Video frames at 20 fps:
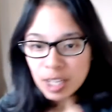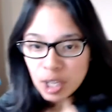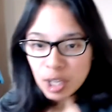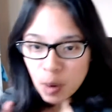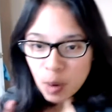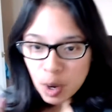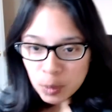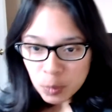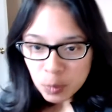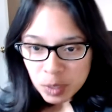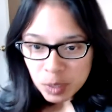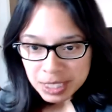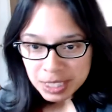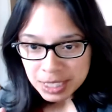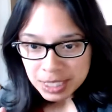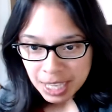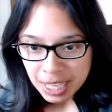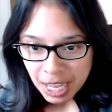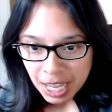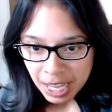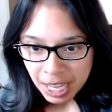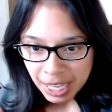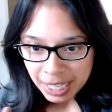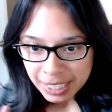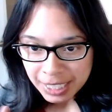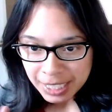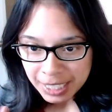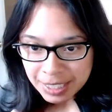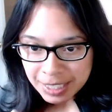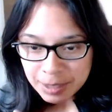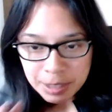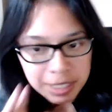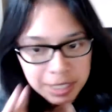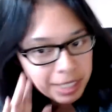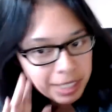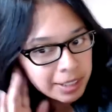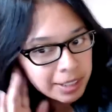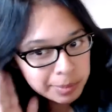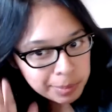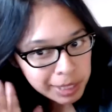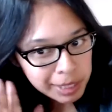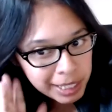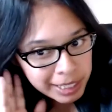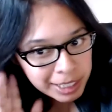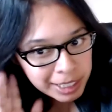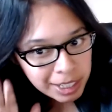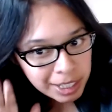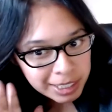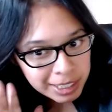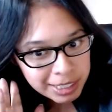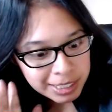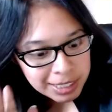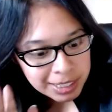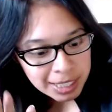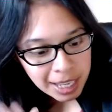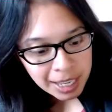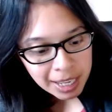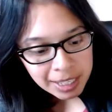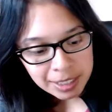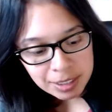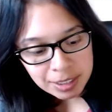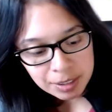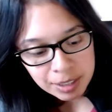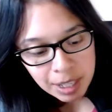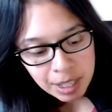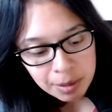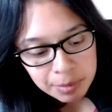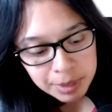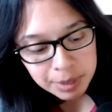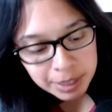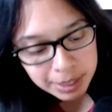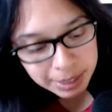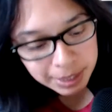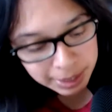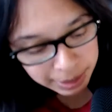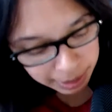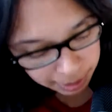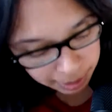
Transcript: go on one side and play it on this side. So that was